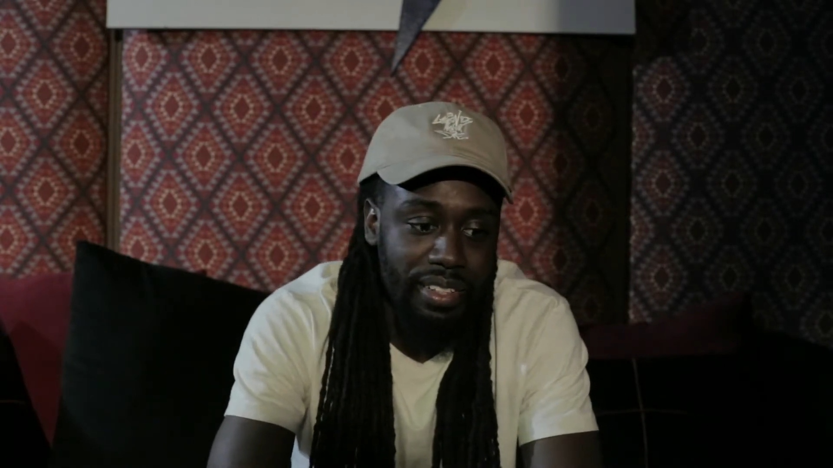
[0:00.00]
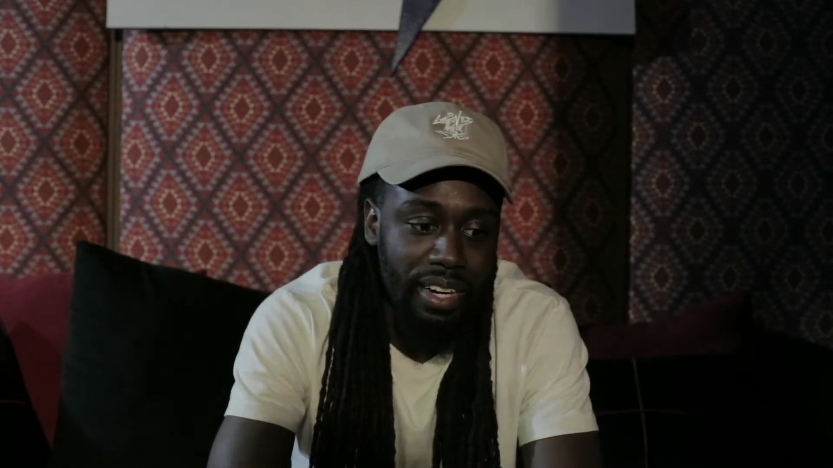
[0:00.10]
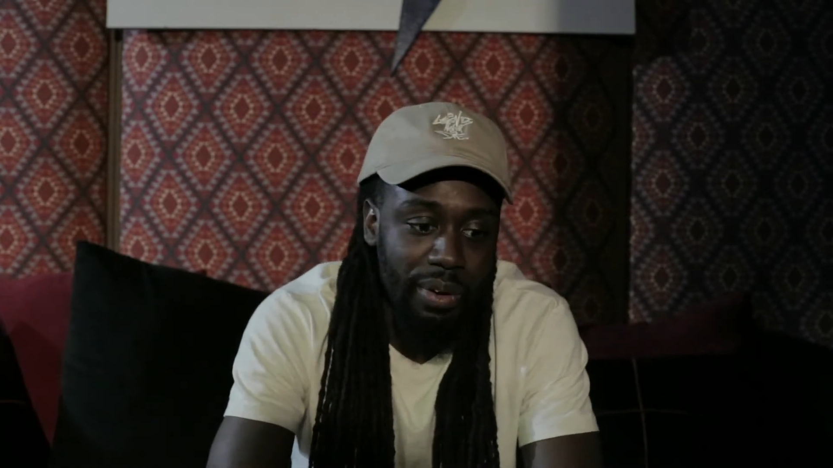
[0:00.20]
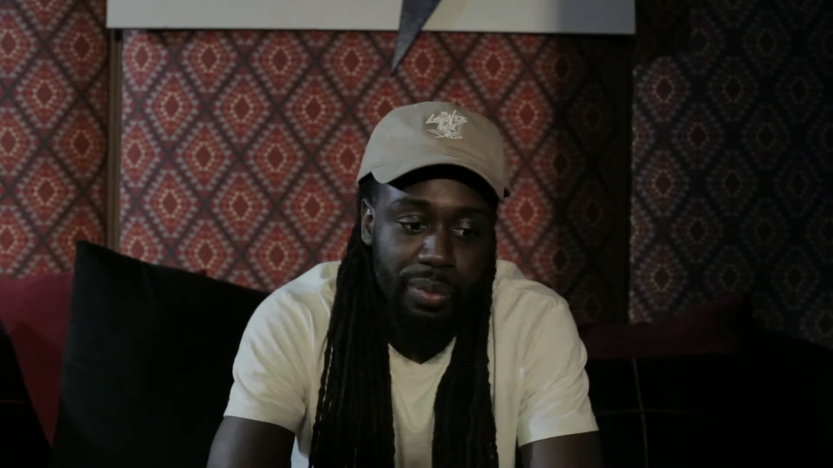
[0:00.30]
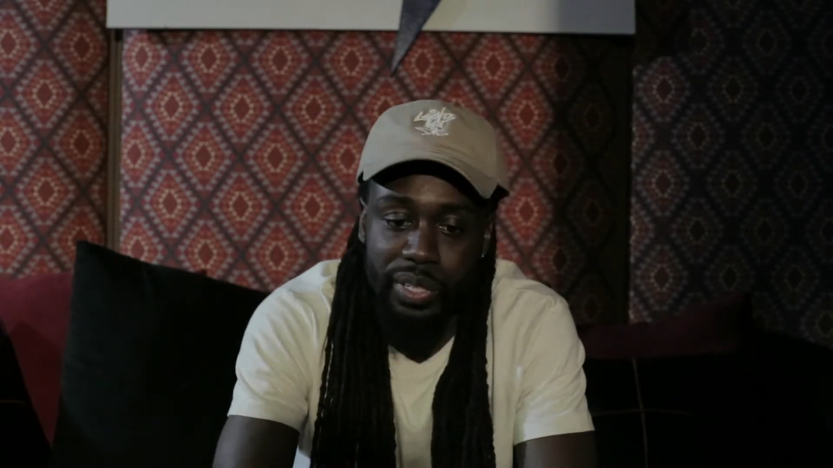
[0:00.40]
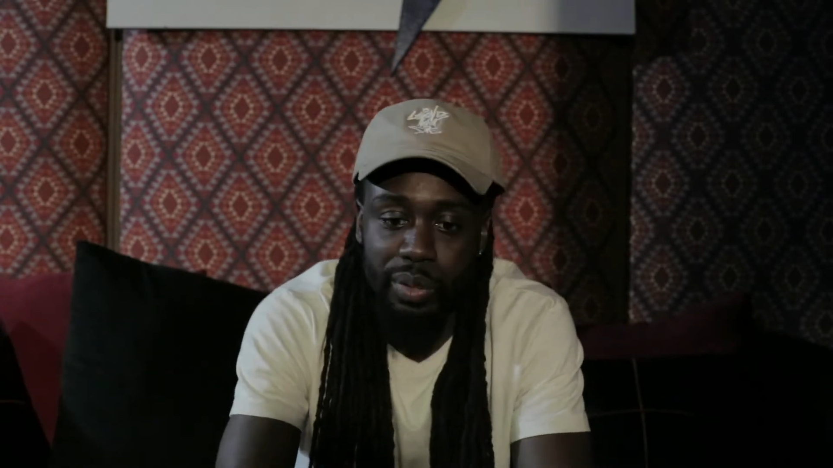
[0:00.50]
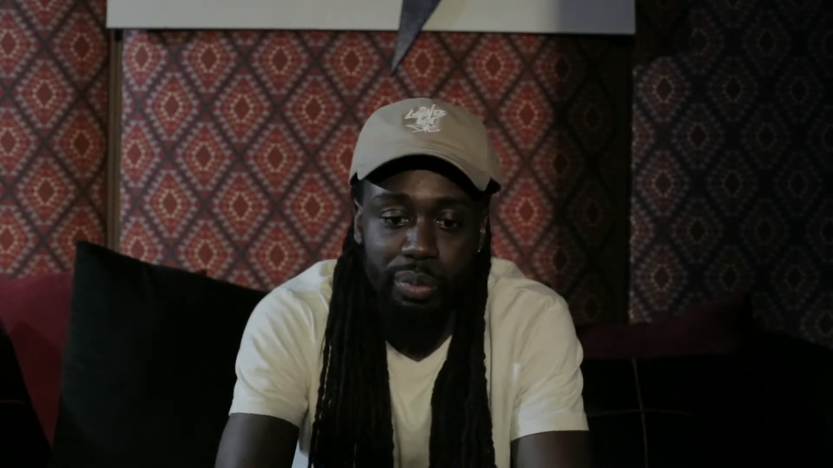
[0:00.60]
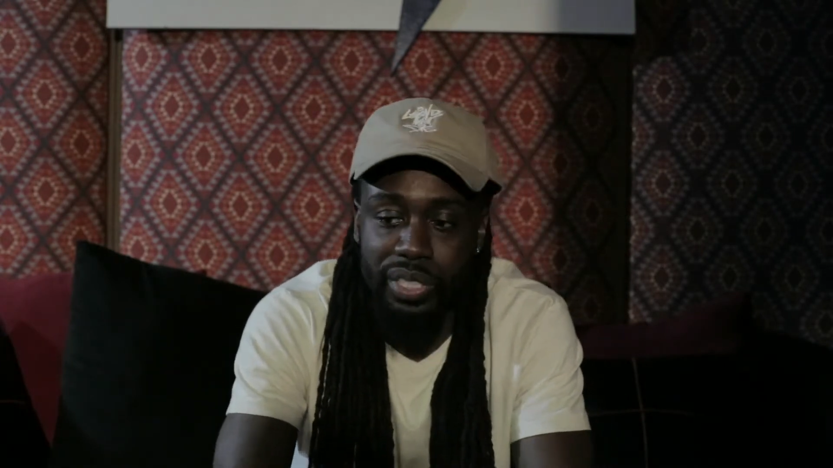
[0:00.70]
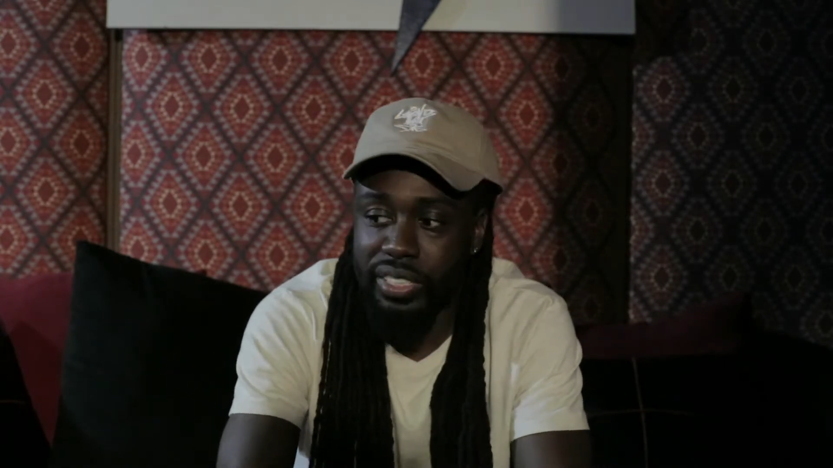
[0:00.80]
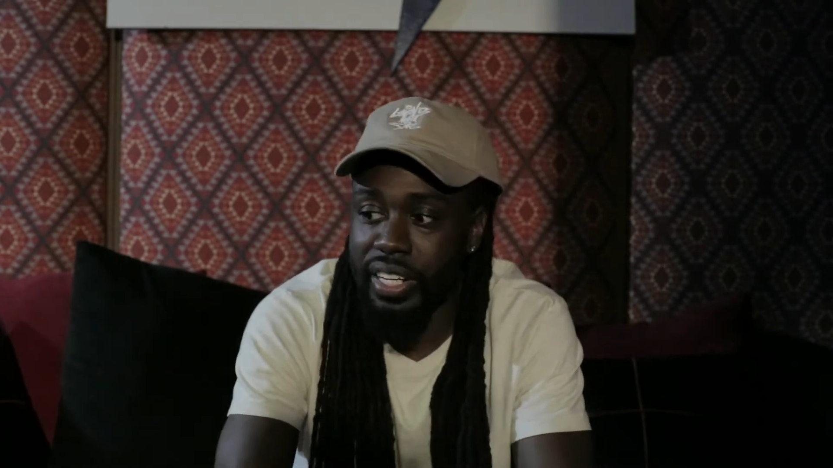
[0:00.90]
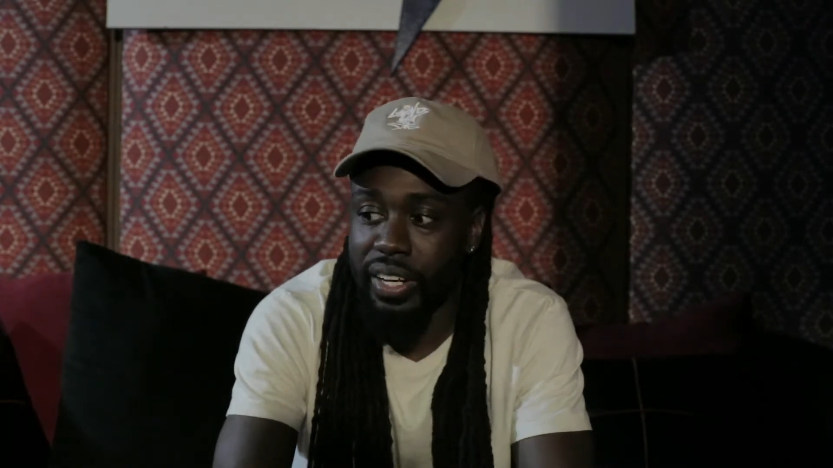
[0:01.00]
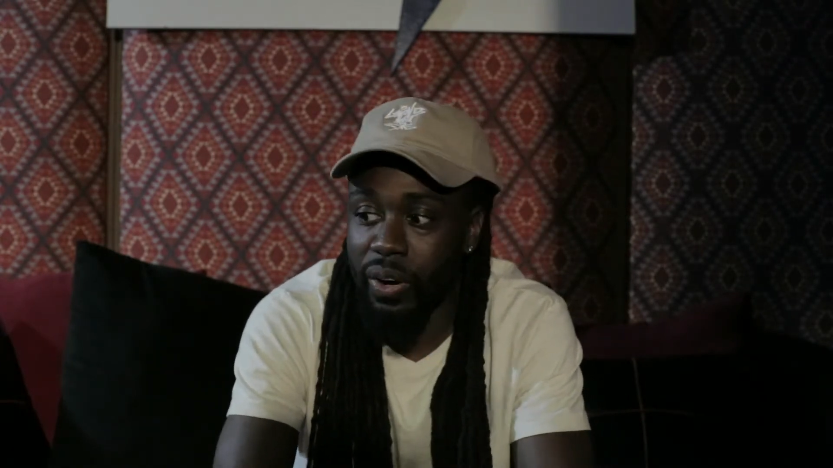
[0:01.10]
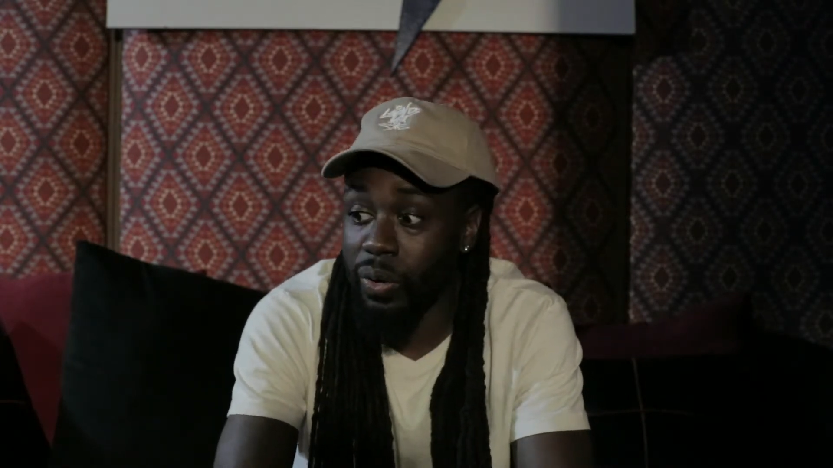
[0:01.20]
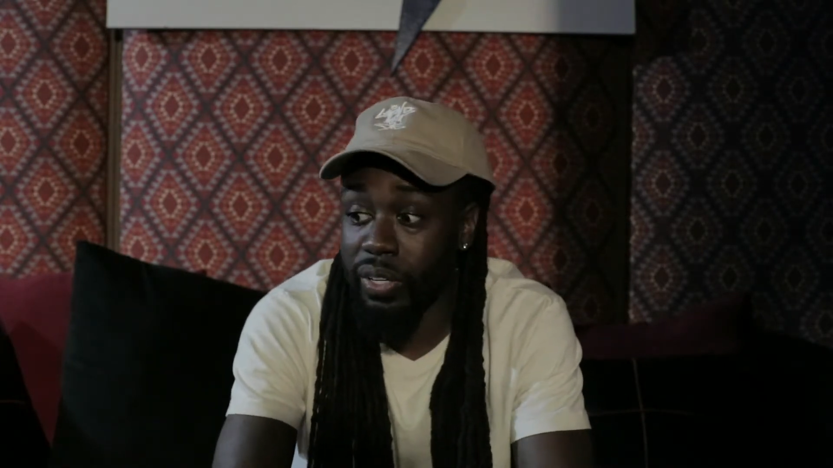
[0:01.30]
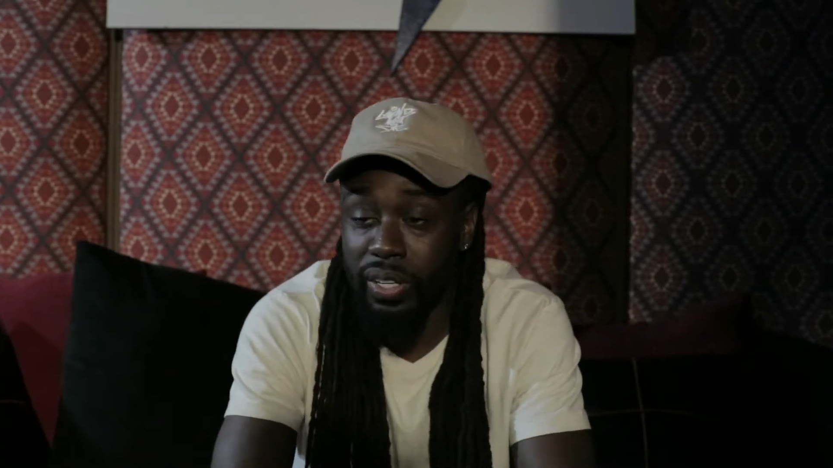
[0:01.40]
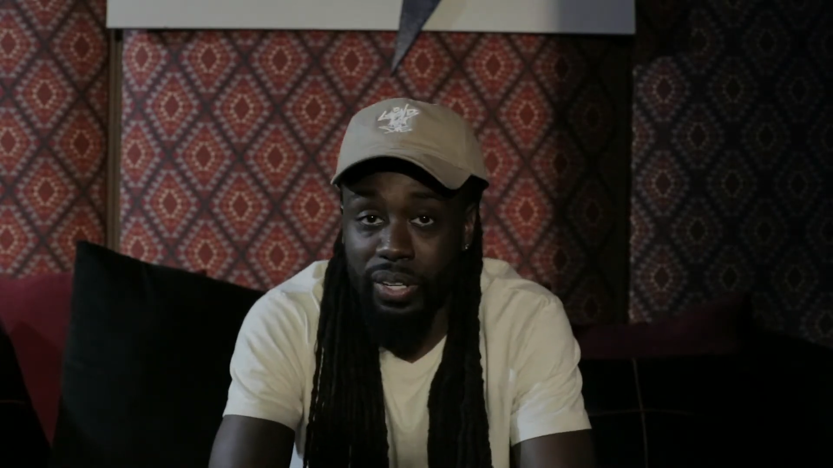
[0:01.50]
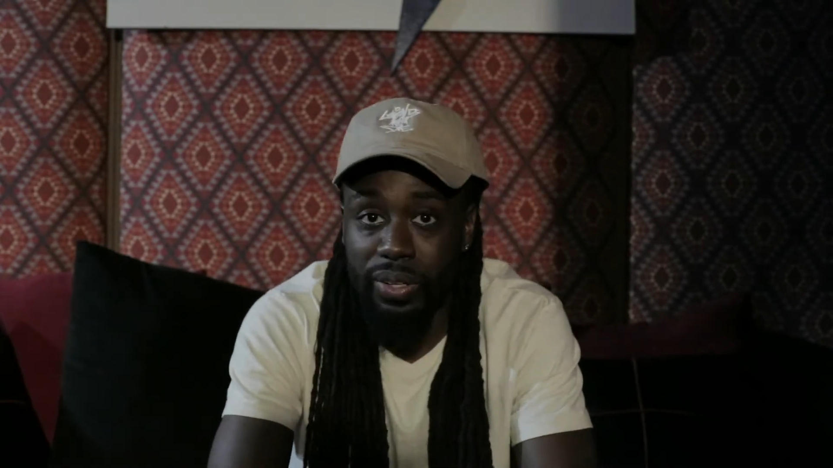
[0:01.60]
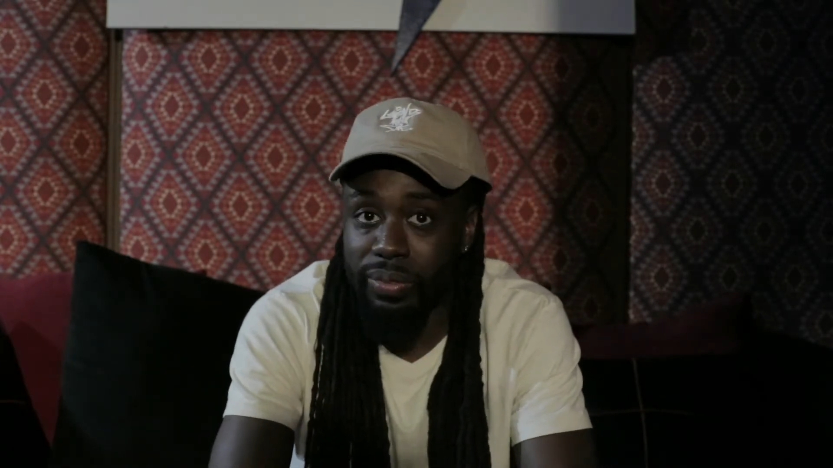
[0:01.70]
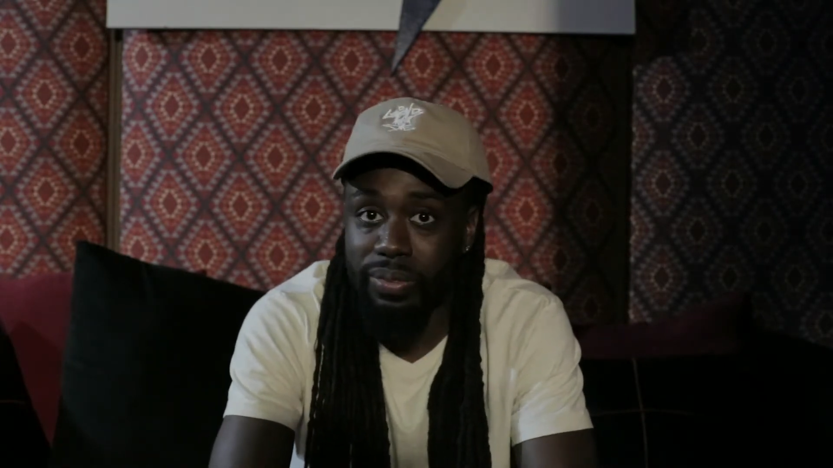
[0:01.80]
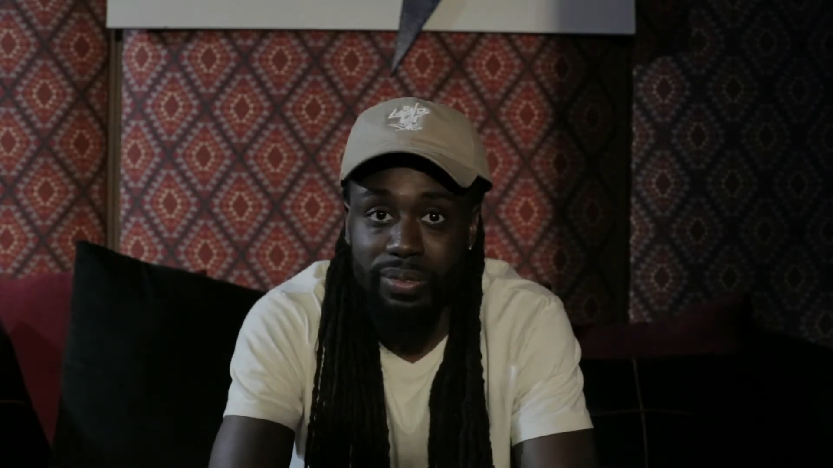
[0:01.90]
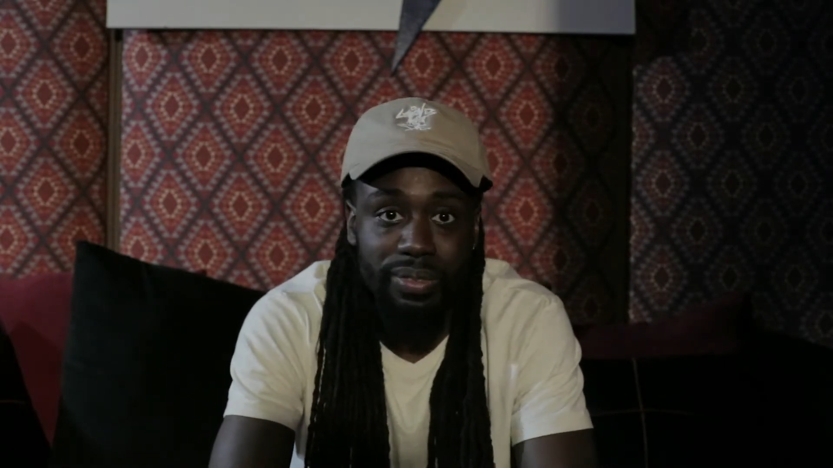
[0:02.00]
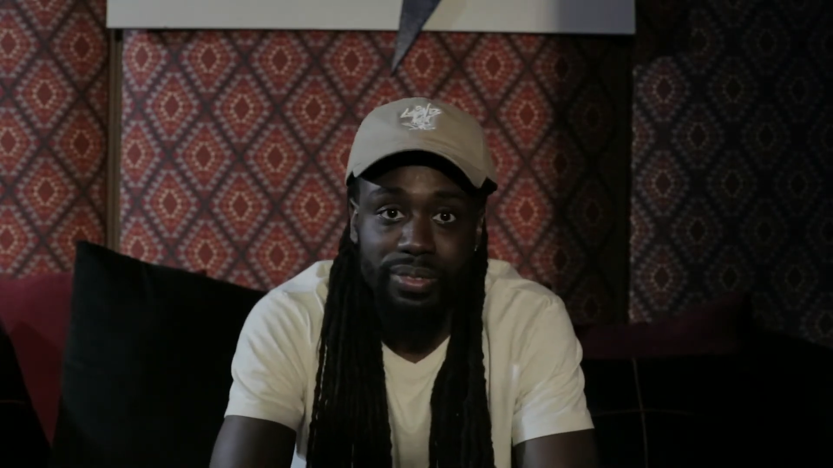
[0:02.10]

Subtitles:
I really appreciate all the love